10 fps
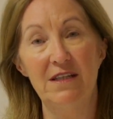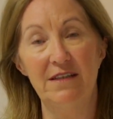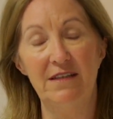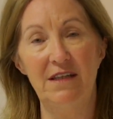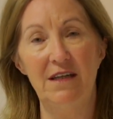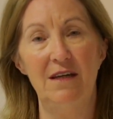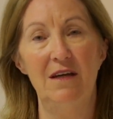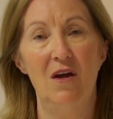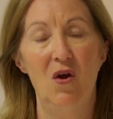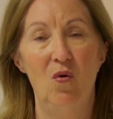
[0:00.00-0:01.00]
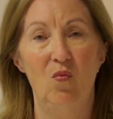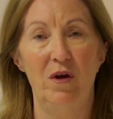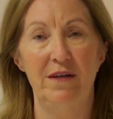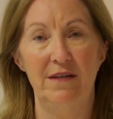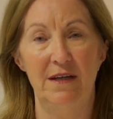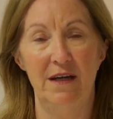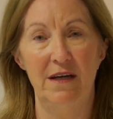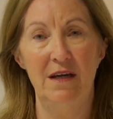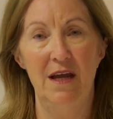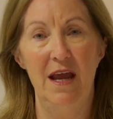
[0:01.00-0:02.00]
the sea one day,